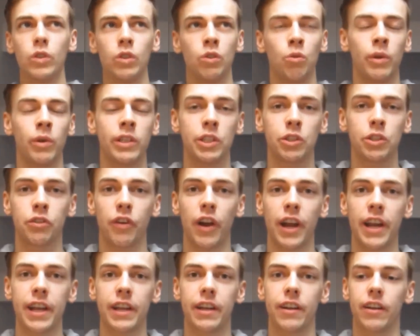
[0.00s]
when you
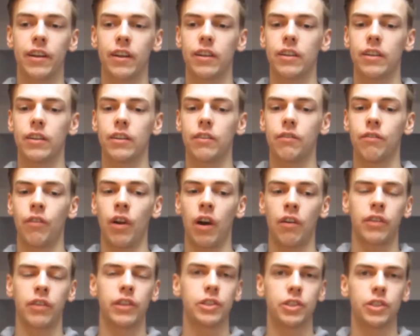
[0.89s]
train,
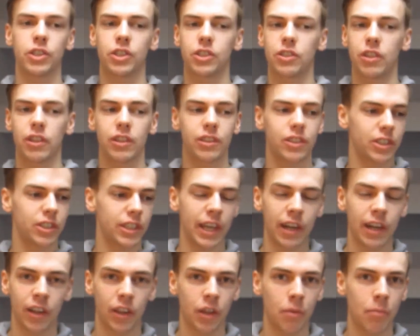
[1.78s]
rather than just
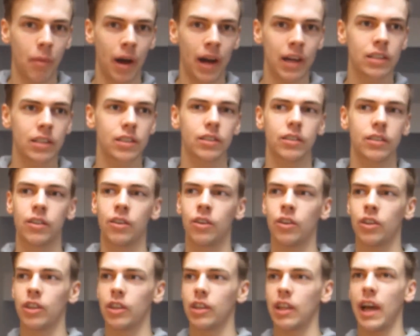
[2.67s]
sitting on the mat
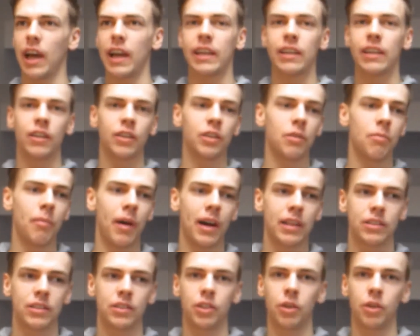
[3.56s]
or lying on the
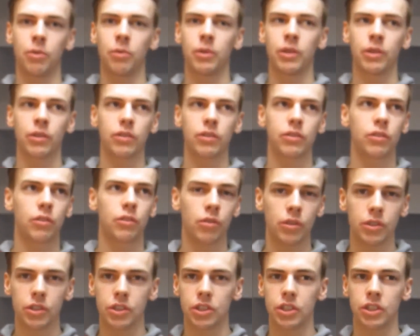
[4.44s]
mat and doing
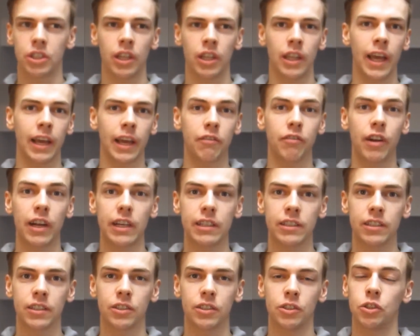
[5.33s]
crunches and leg
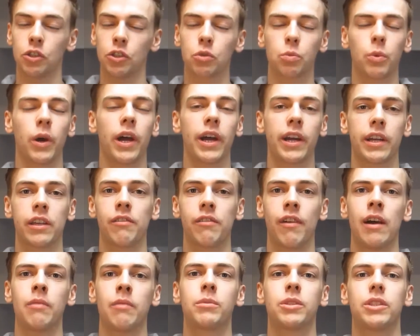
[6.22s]
raises and just working
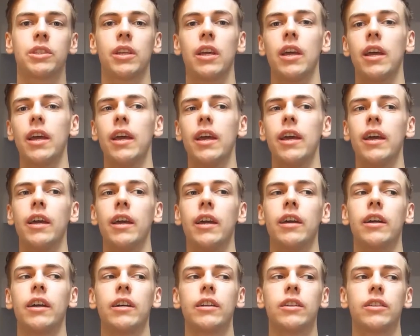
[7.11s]
your abs,
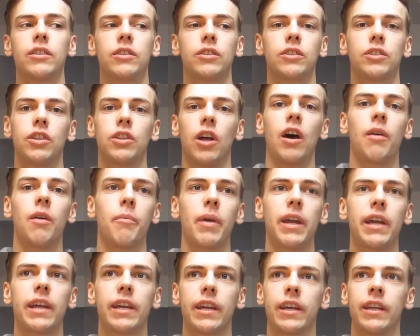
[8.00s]
start
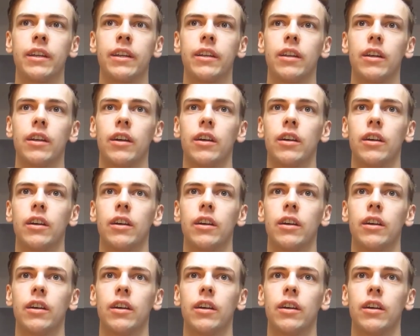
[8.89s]
making